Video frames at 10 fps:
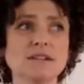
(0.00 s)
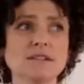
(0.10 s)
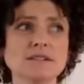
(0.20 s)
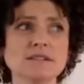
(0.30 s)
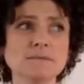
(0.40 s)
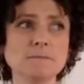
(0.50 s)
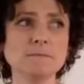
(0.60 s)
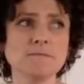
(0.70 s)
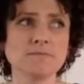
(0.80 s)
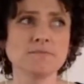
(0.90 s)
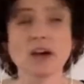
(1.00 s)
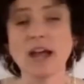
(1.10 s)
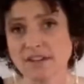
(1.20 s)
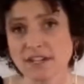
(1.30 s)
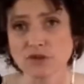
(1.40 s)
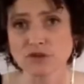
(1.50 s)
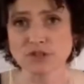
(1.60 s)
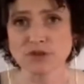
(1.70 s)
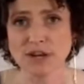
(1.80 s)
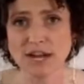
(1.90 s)
are having an
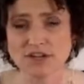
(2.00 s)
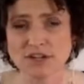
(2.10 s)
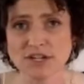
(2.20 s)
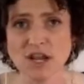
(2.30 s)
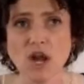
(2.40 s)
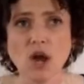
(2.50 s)
allergic reaction,